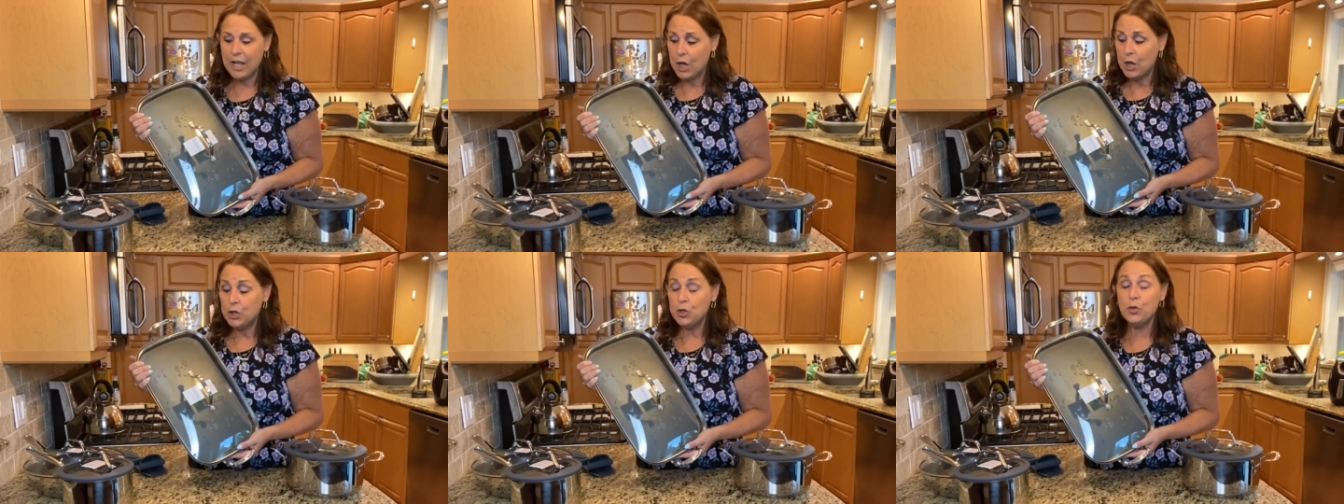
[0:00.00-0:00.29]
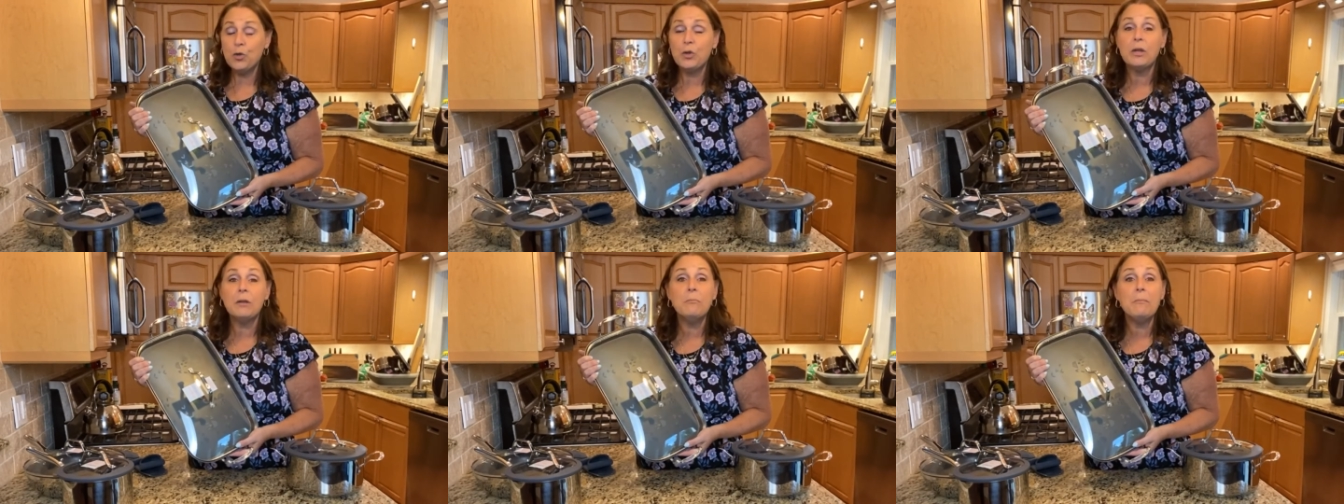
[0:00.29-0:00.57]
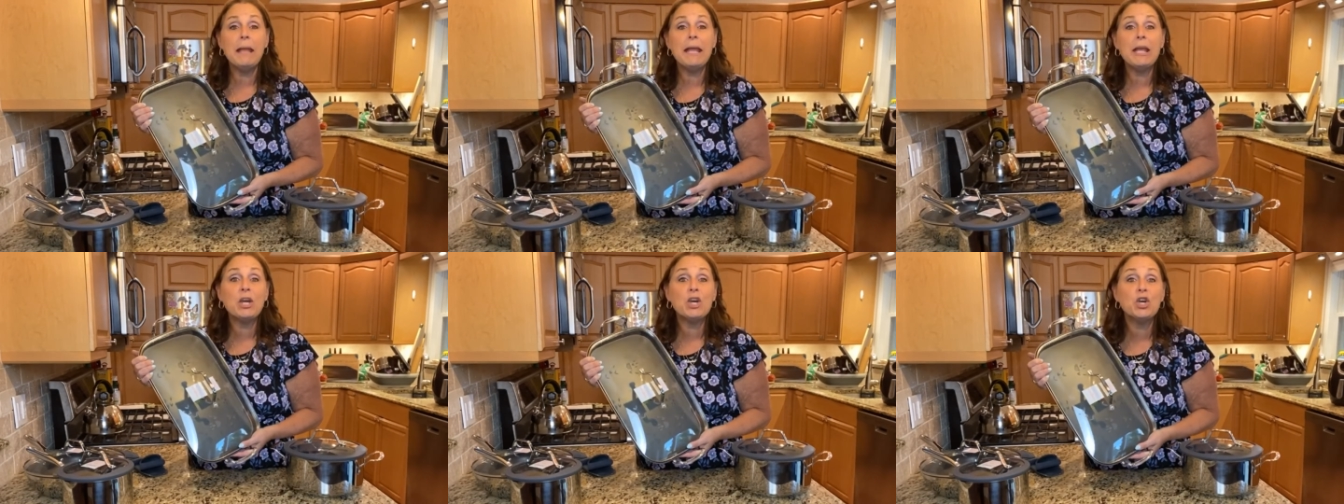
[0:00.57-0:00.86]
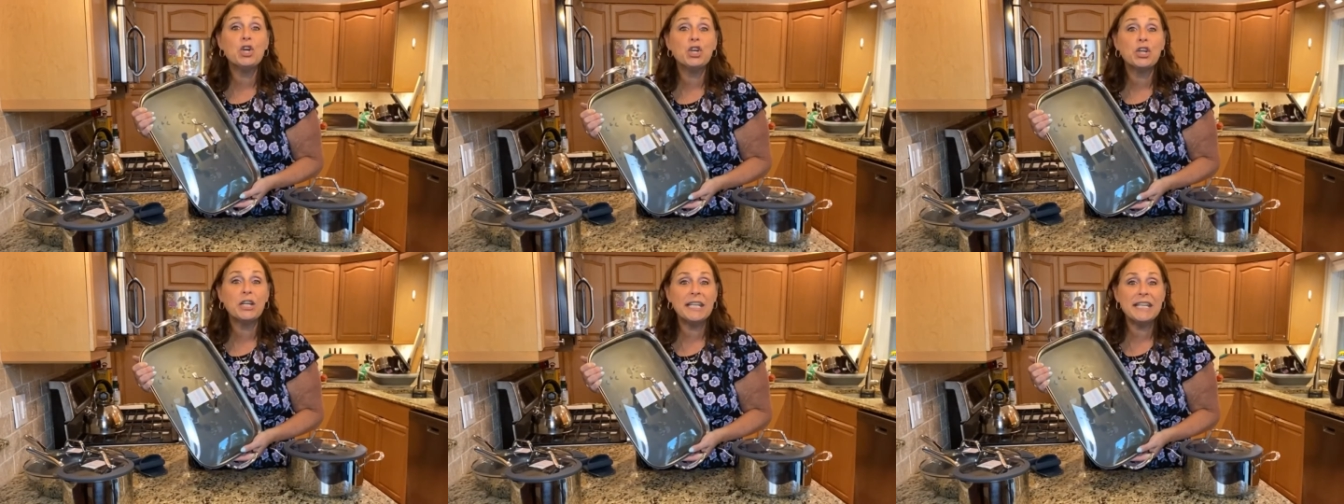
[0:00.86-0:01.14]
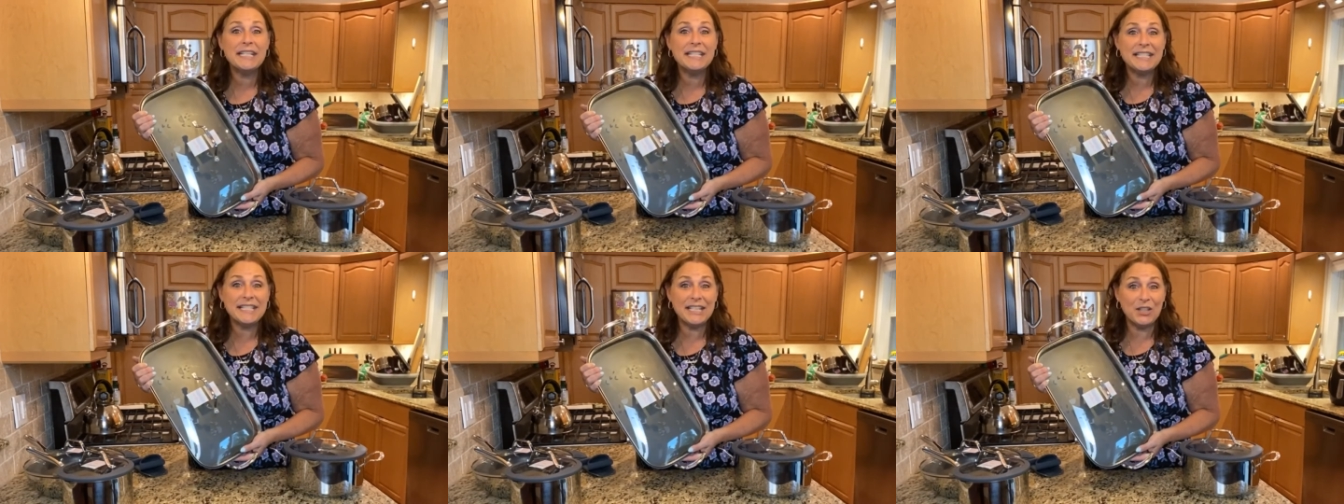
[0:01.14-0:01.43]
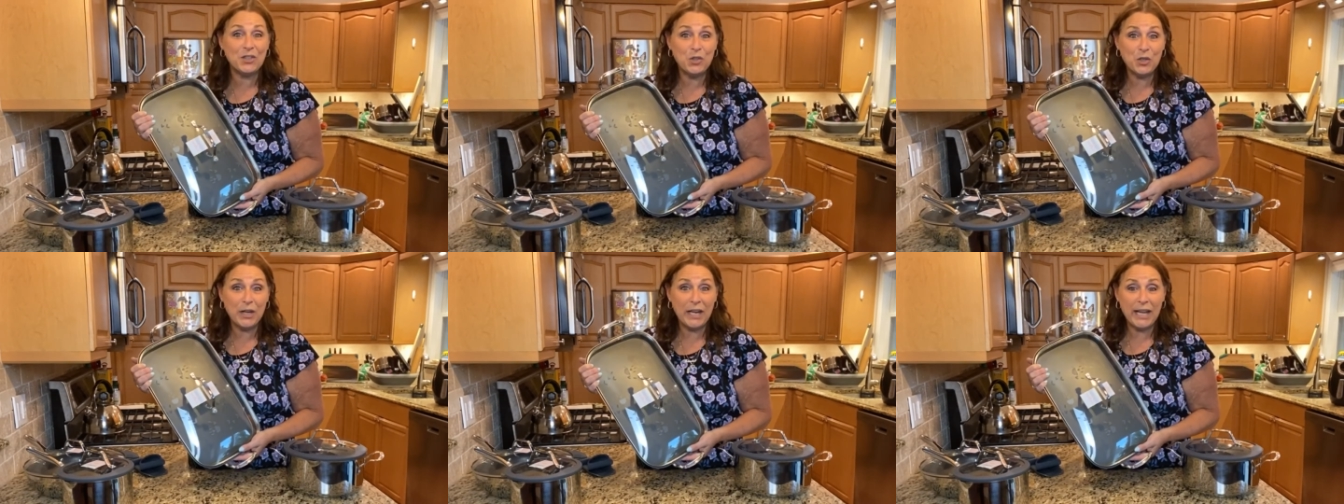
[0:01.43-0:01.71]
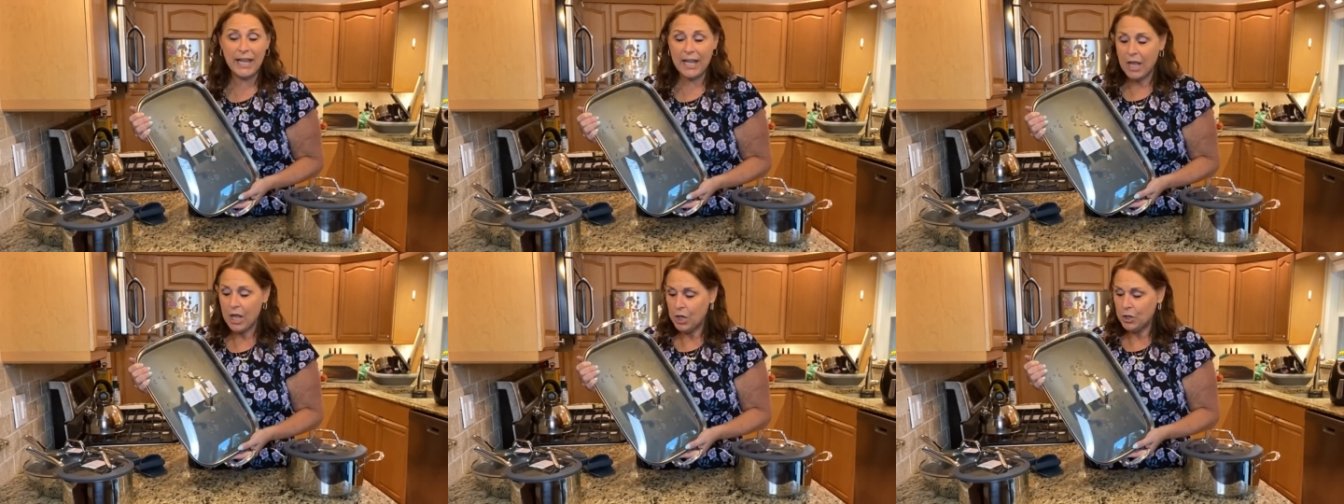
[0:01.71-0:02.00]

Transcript: You can make cookies on it.